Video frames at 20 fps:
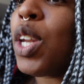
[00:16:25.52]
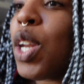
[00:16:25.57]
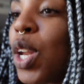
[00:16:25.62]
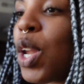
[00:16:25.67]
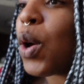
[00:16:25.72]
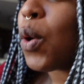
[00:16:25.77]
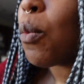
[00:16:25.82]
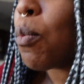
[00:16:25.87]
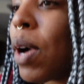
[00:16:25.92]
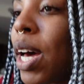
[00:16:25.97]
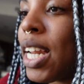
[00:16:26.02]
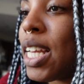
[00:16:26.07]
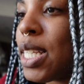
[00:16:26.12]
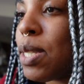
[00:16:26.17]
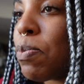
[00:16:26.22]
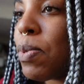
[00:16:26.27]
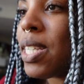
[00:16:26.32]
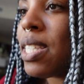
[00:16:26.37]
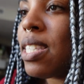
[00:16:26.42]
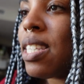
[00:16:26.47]

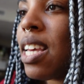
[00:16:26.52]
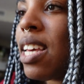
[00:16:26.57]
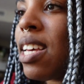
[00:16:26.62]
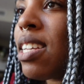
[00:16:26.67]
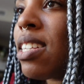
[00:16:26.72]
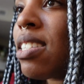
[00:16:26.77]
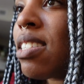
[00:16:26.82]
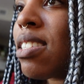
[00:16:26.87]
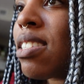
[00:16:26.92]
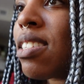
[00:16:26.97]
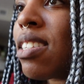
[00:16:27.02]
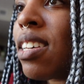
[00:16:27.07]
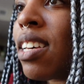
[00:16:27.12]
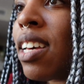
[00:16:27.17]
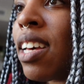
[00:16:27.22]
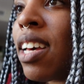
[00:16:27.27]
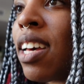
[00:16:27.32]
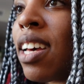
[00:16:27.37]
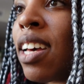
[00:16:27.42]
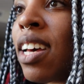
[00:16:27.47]
nobody's business.
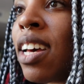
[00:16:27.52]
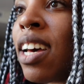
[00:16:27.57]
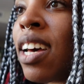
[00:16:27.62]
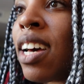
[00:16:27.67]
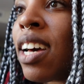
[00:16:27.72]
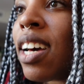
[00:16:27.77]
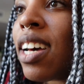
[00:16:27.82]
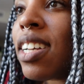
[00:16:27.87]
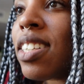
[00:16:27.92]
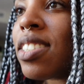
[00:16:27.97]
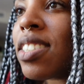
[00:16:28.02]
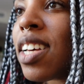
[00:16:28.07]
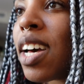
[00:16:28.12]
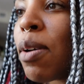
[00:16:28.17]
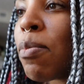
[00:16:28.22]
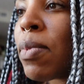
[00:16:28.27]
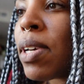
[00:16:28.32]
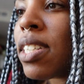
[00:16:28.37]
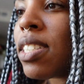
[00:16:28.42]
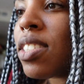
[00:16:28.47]
I just
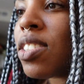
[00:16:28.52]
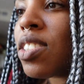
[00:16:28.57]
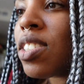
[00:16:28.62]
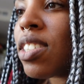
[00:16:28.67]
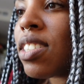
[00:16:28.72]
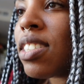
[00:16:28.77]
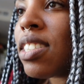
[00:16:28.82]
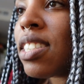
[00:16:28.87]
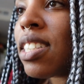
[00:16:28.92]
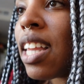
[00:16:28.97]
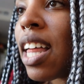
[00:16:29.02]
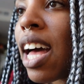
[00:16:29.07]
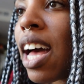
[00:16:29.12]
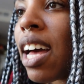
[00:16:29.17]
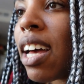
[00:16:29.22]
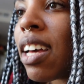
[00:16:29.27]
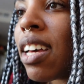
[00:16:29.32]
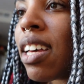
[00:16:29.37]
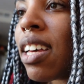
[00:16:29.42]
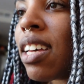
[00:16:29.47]
got messaged on
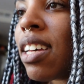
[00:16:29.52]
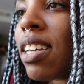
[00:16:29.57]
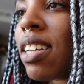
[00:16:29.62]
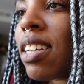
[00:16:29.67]
Slack.